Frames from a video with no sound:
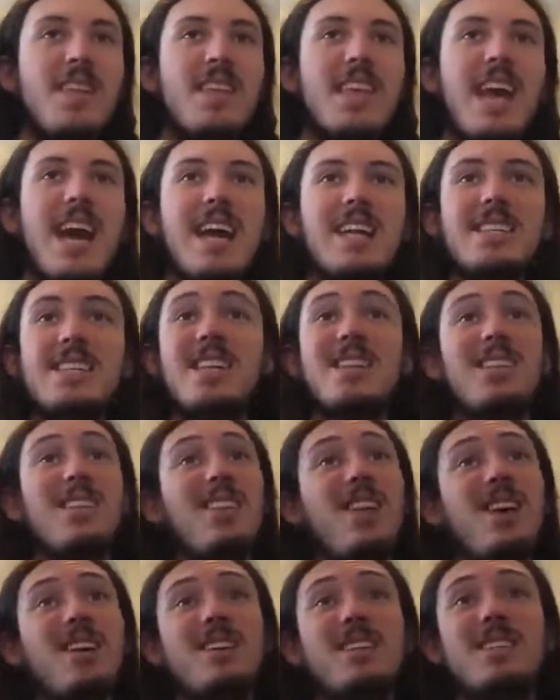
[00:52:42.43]
yeah, it's not the
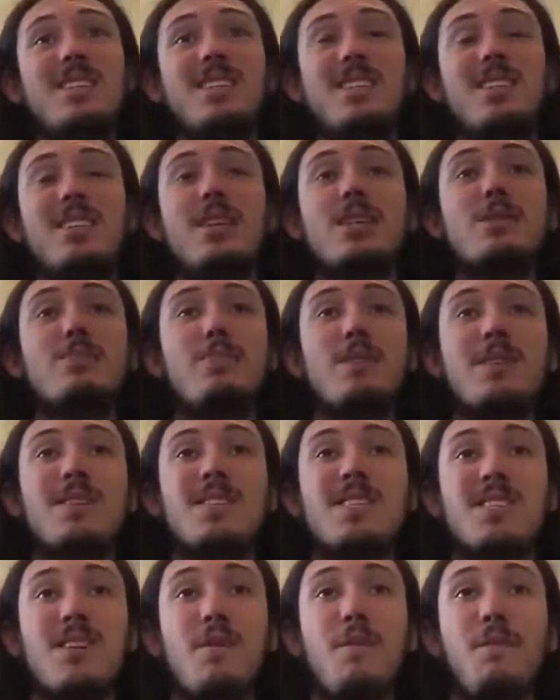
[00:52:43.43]
longest series, but
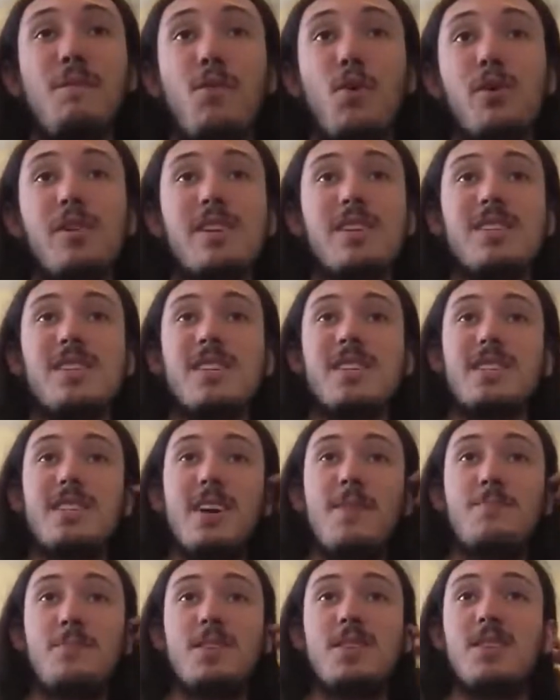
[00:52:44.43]
it's still 46
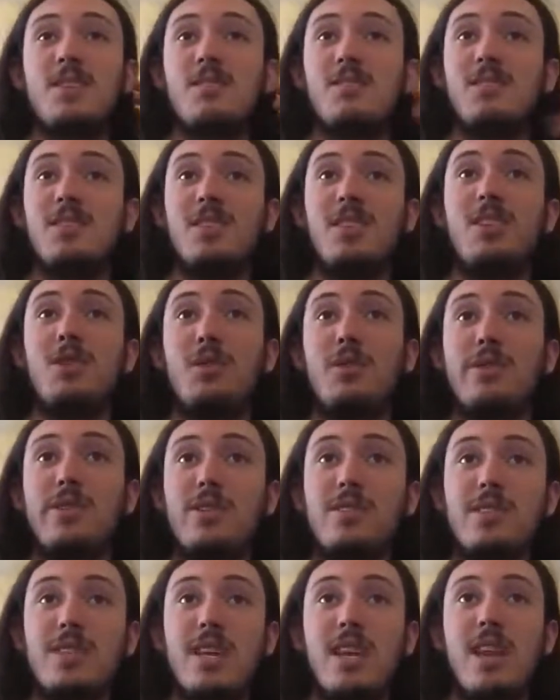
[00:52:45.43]
episodes. You know, a
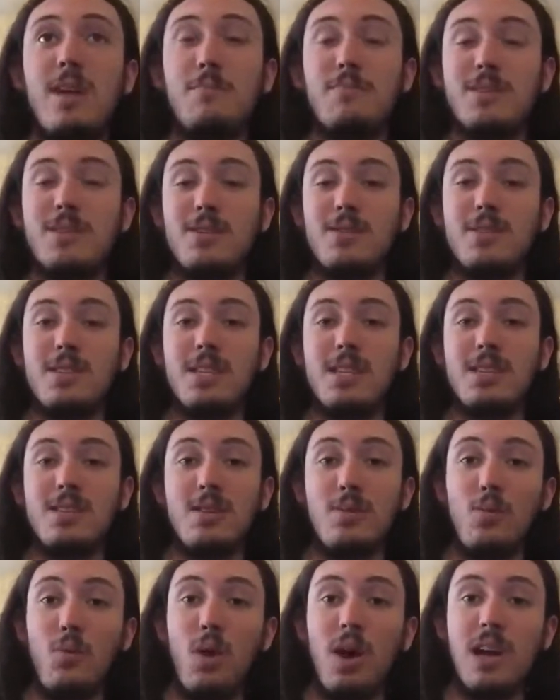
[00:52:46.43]
13-episode
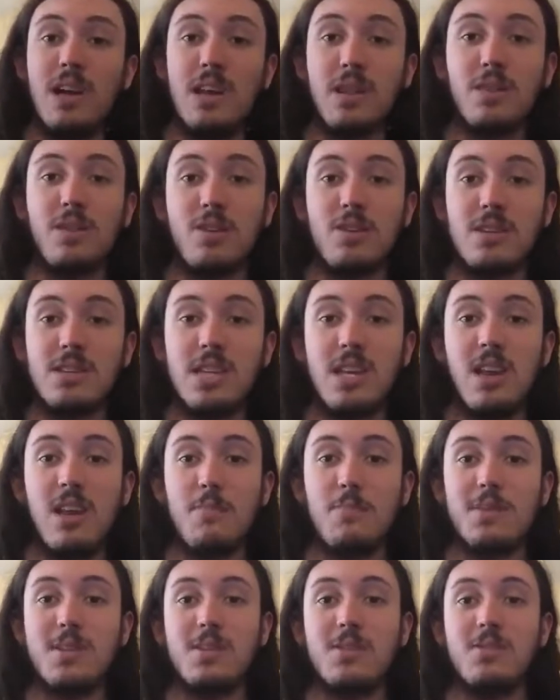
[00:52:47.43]
season 1, a
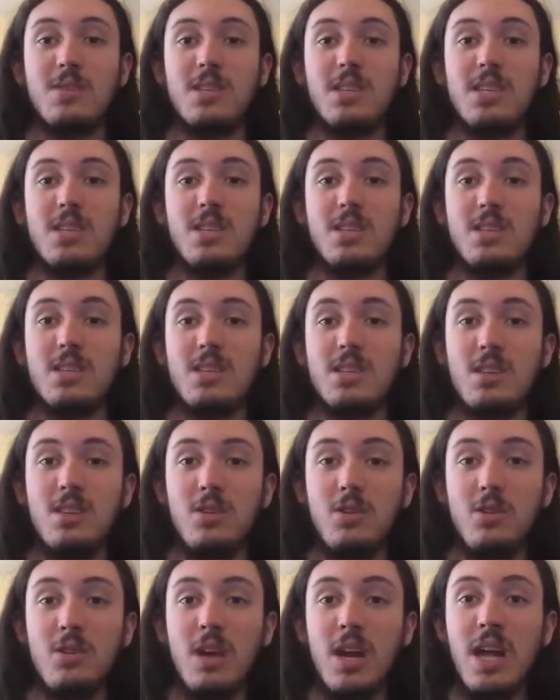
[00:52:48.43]
13-episode season
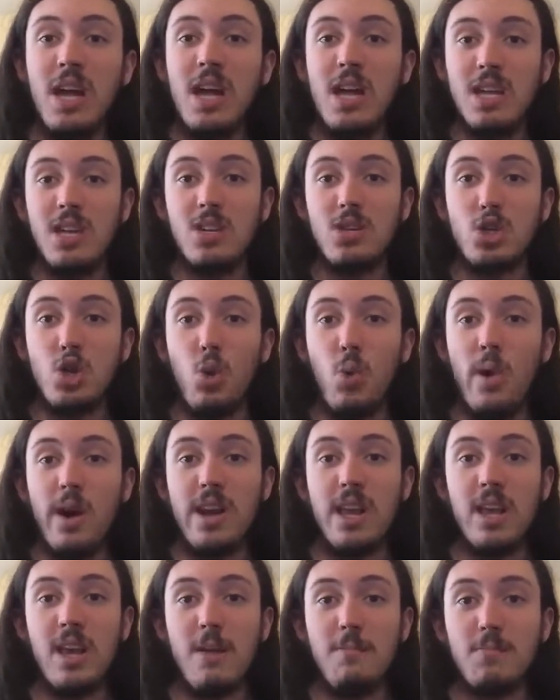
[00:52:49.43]
2, and a
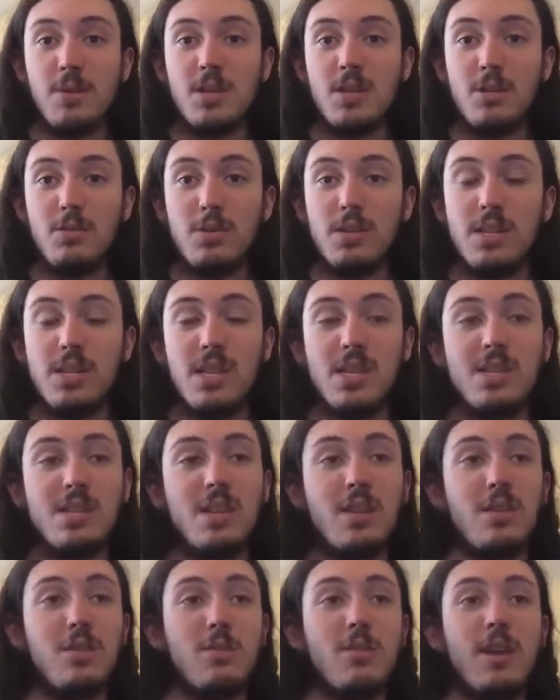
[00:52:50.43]
20-episode
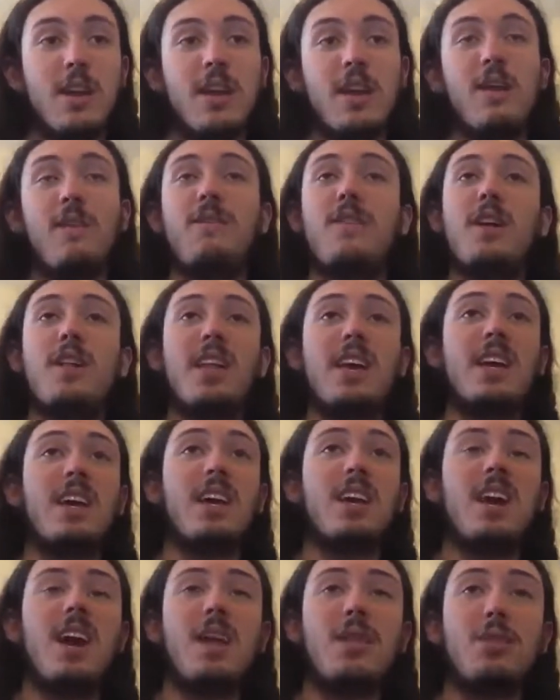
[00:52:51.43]
season 3, and I felt like
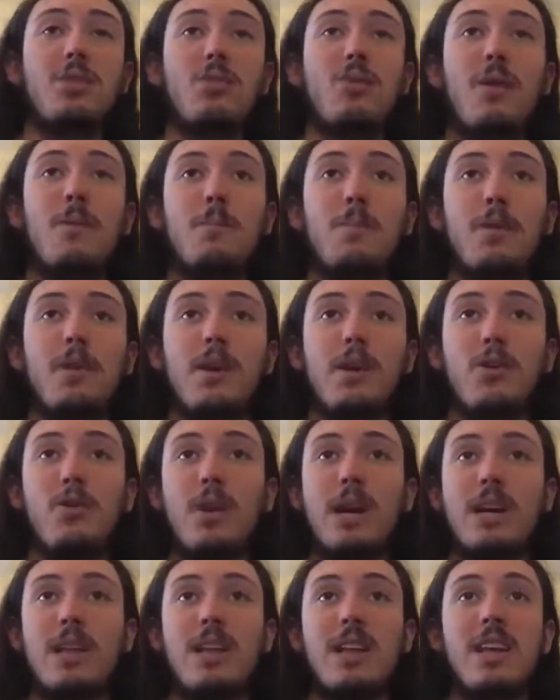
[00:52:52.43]
I got through it pretty
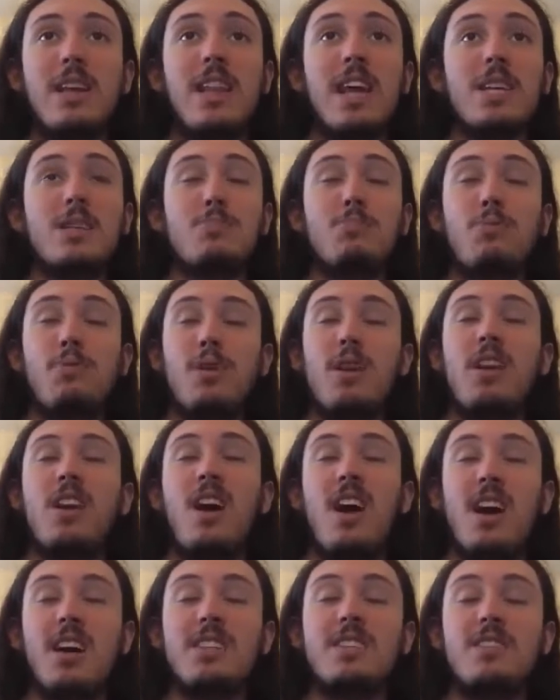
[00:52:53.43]
quickly, and that's pretty
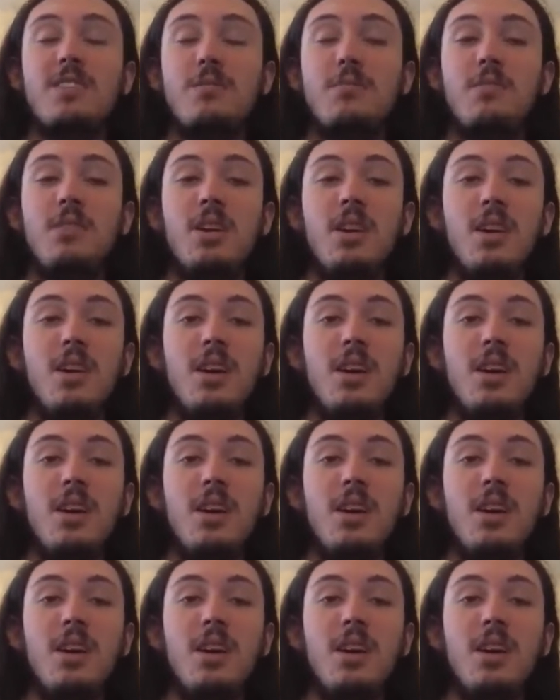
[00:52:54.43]
awesome.